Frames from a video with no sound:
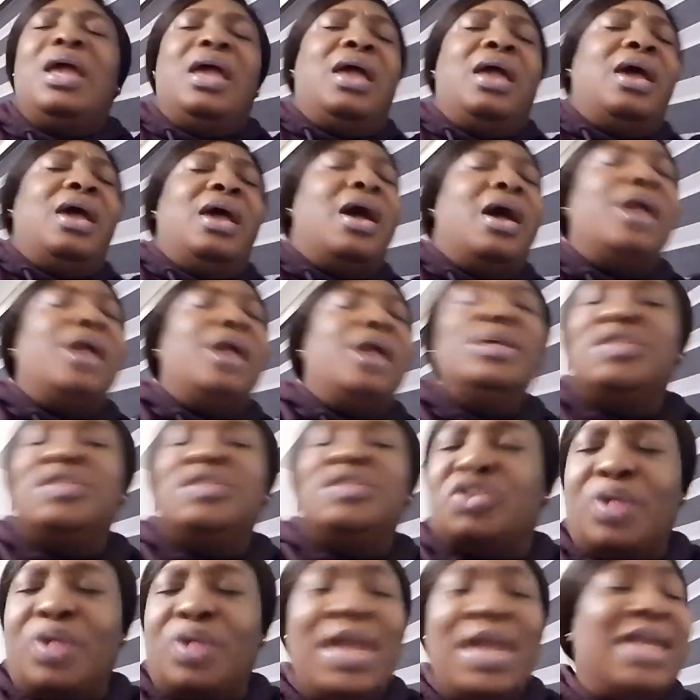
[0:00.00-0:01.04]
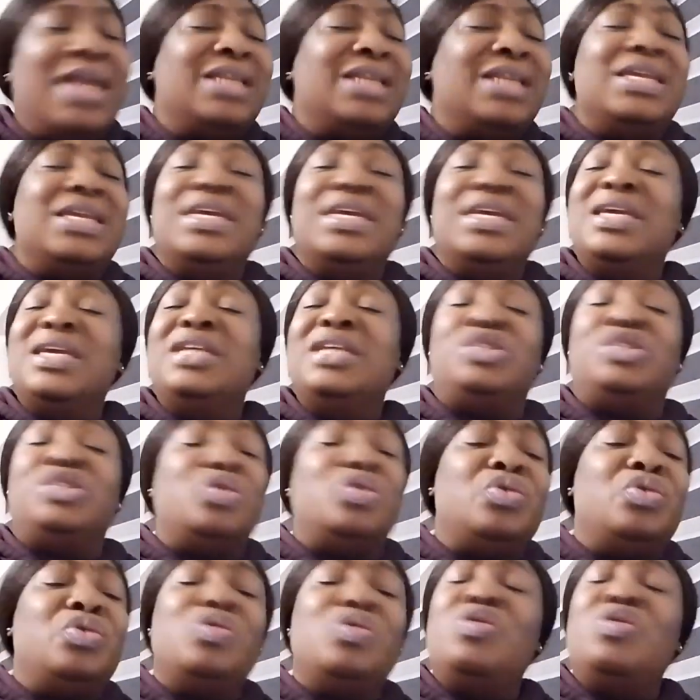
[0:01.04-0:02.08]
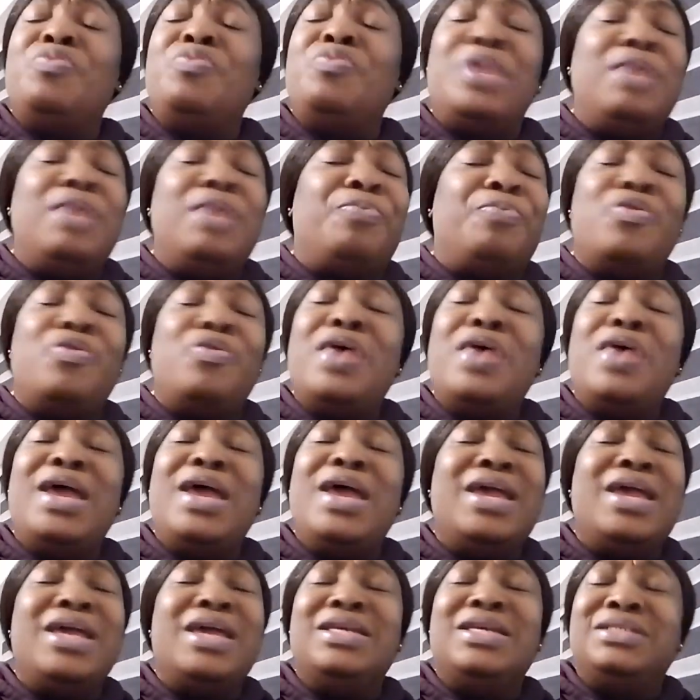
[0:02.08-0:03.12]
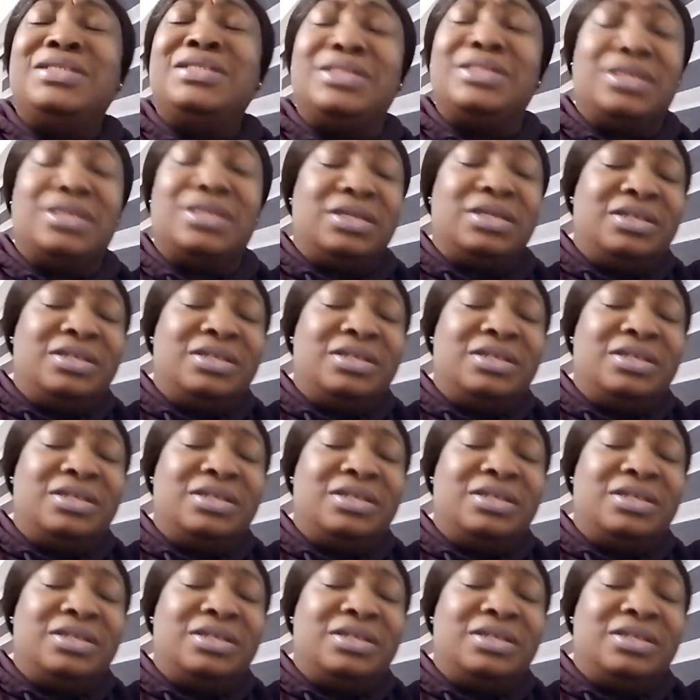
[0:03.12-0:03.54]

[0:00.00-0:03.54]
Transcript: and is greatly to be praised